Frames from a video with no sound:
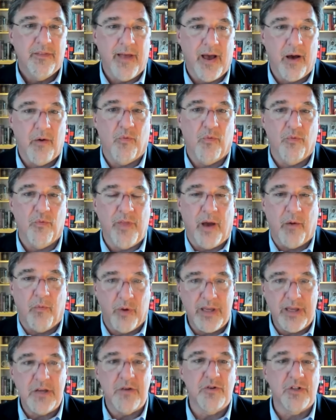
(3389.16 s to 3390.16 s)
that that
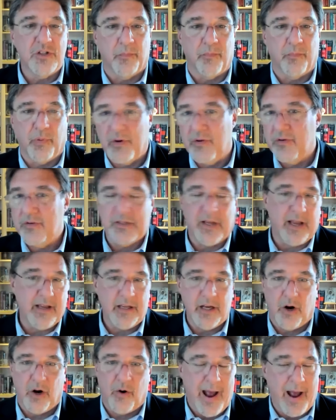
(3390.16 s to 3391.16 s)
we used to produce, say,
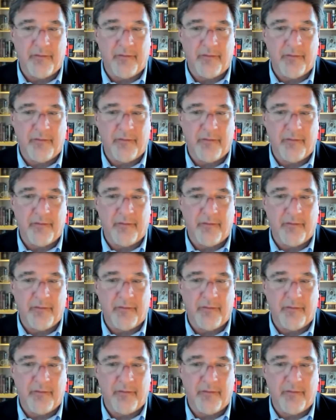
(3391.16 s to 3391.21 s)
you know,